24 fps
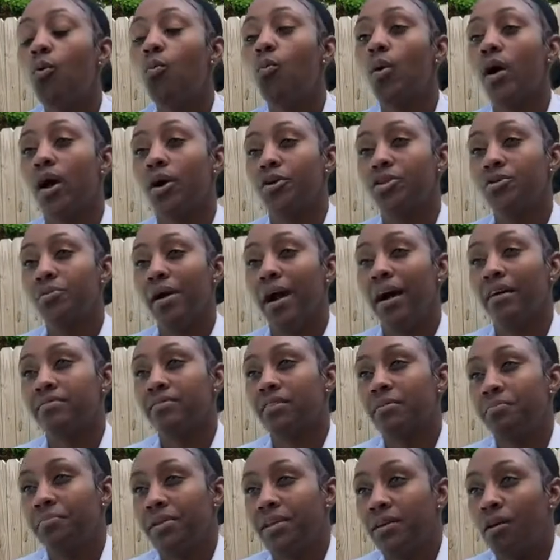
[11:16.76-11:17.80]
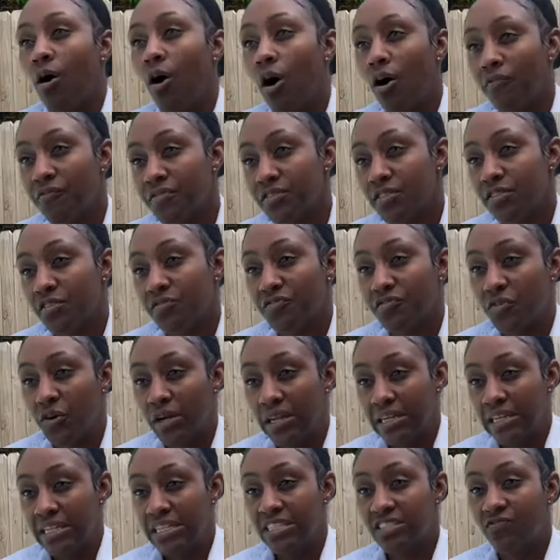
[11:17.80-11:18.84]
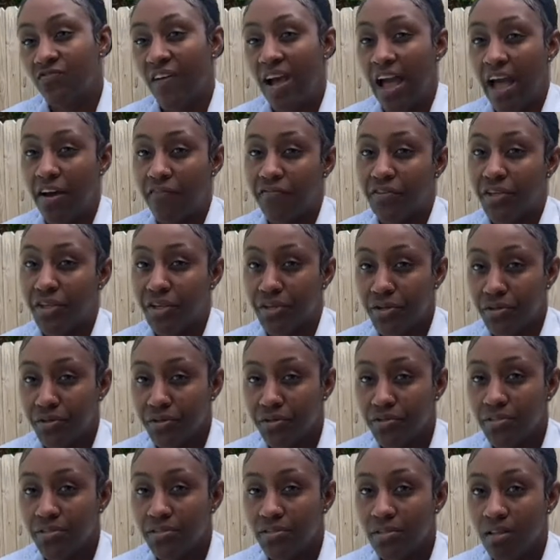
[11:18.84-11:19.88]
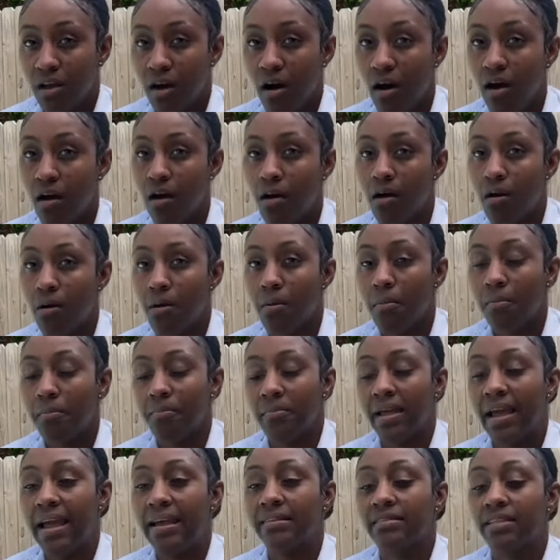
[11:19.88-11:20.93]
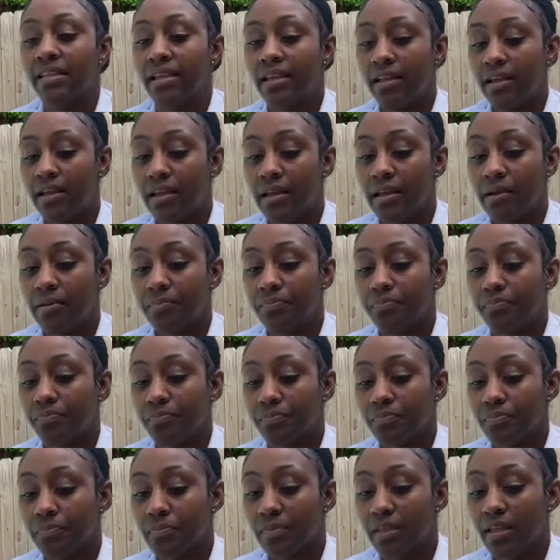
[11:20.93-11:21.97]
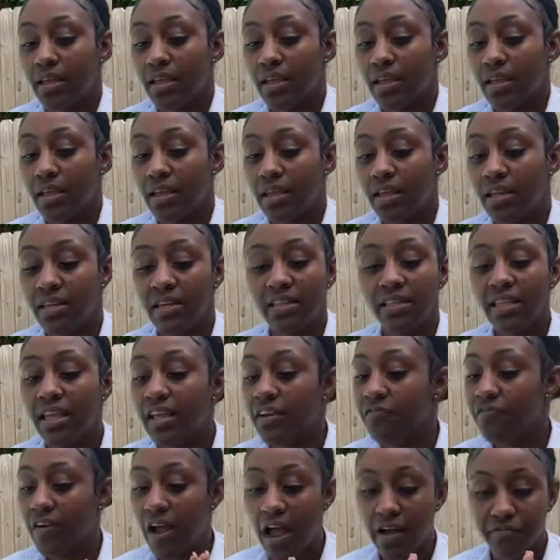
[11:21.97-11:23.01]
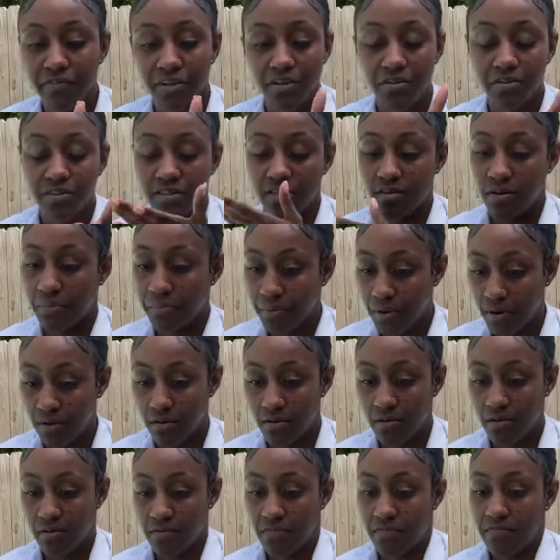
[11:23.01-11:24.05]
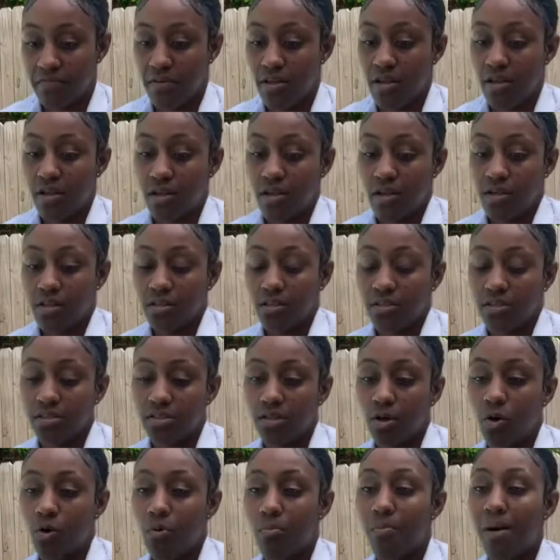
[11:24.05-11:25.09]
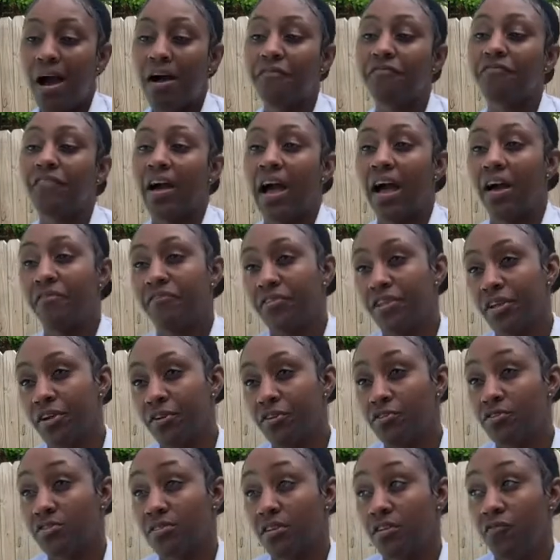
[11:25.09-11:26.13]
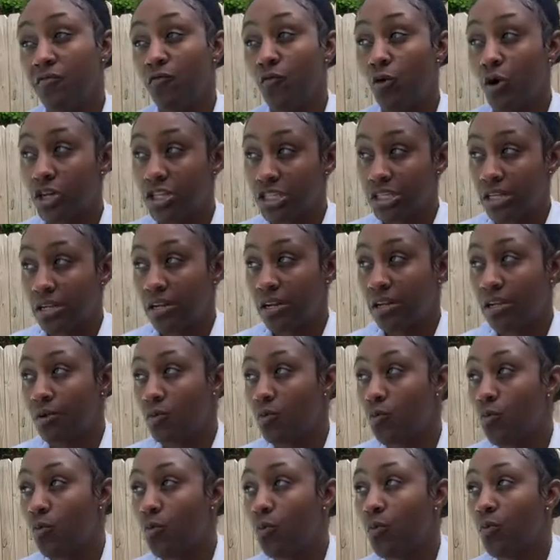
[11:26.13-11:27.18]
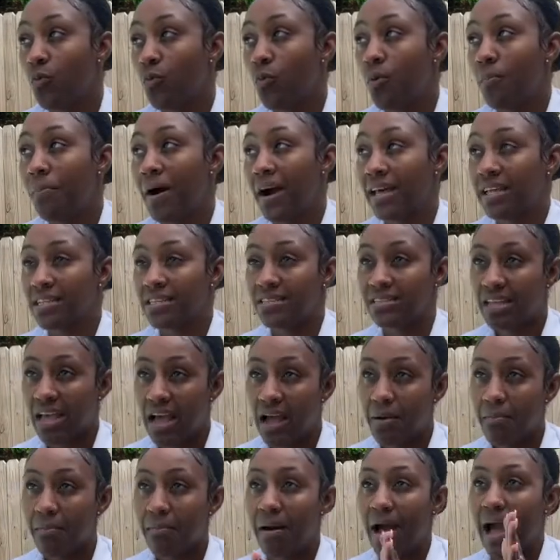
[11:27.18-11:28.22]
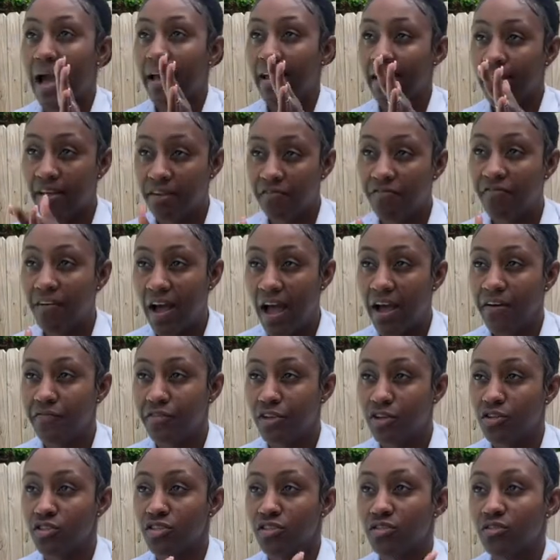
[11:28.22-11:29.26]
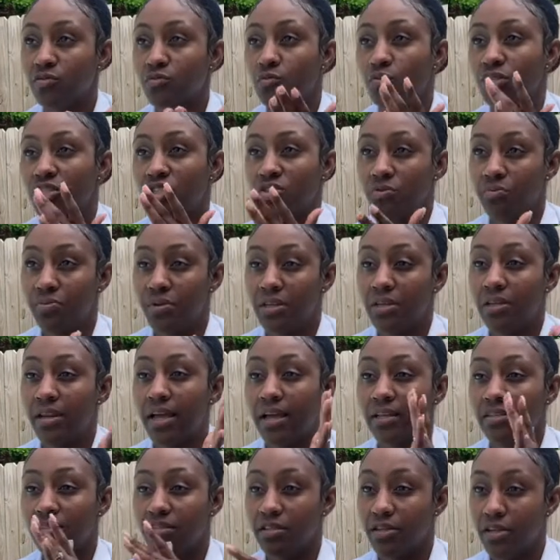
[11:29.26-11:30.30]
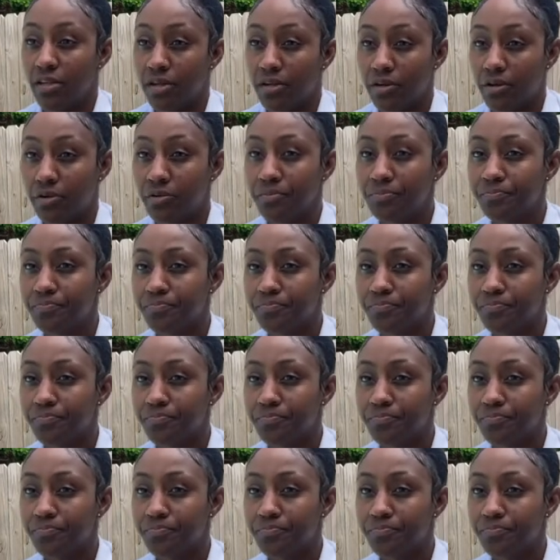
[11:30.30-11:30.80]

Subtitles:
Well, you have to be an officer for at least 5 years. Mm-hmm. And then anything 5 years and above. So my 5 years, unfortunately, by the time I hit 5 years, which will be next year,